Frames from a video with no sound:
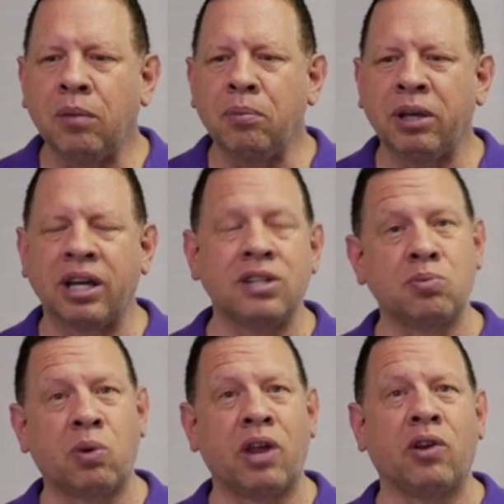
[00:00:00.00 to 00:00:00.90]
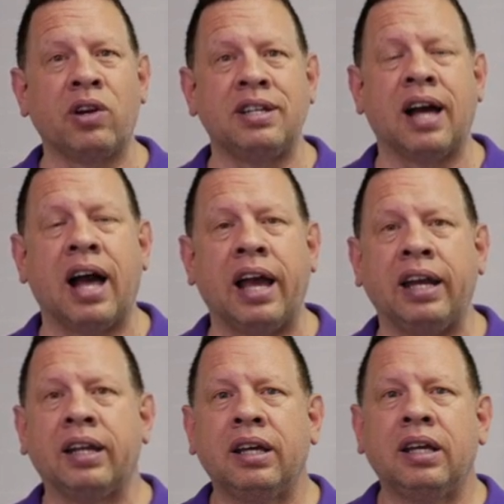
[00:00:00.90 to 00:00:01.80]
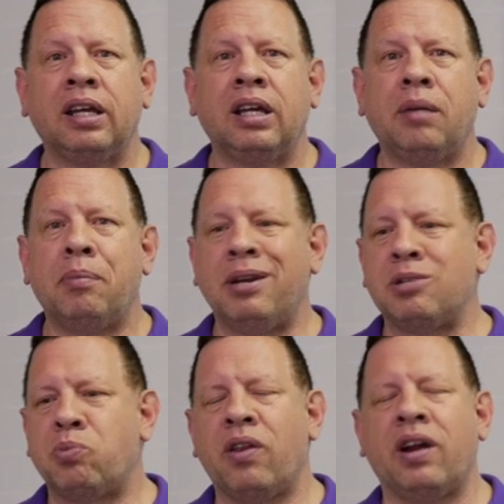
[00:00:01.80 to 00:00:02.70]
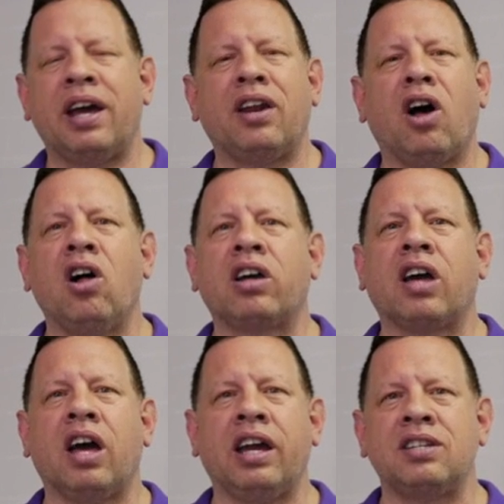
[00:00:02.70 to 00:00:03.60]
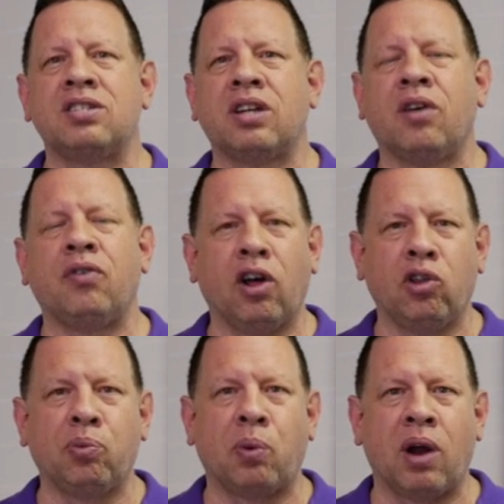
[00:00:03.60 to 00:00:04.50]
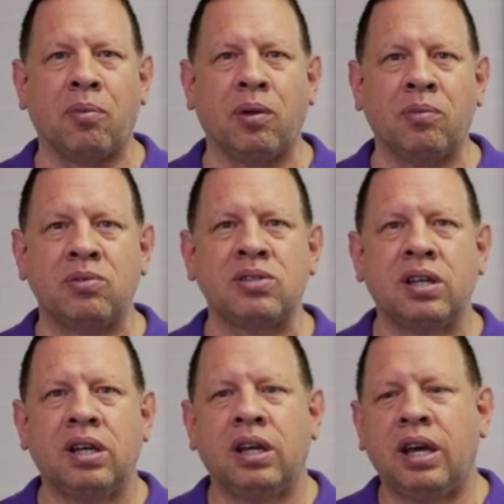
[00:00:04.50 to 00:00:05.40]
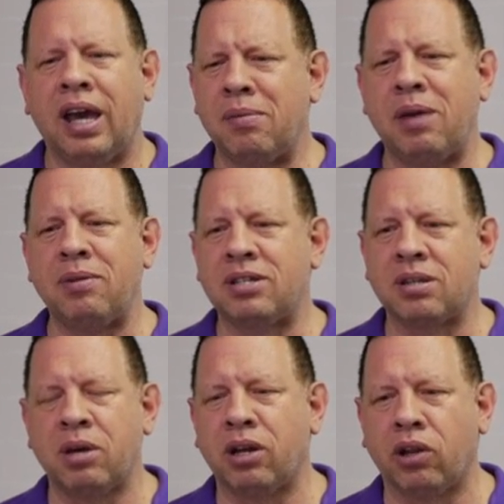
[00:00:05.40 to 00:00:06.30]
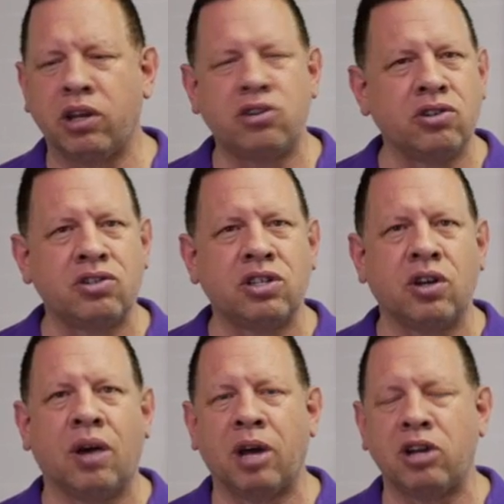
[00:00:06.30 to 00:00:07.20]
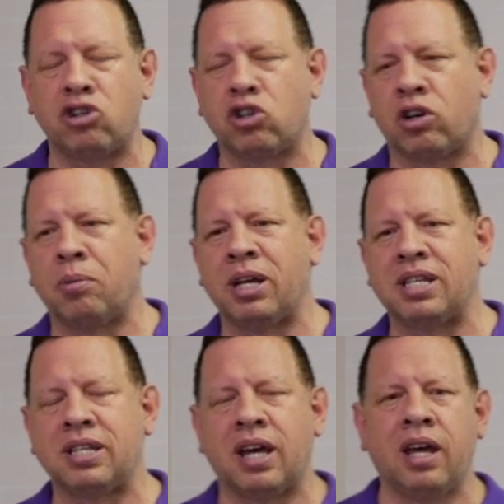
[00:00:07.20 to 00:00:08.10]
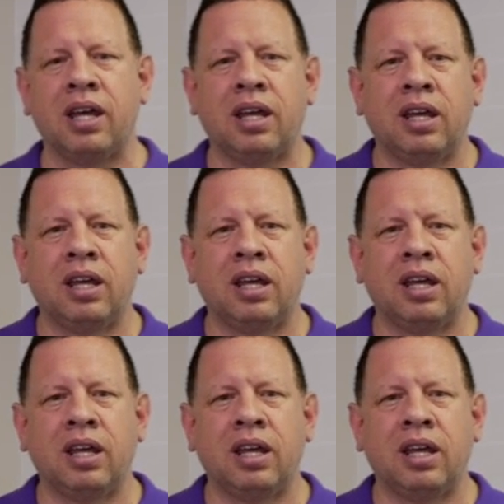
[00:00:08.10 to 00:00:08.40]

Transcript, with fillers: because his brother had died, but his brother had all kinds of health problems and maybe some mental issues too, I'm not sure, but uh,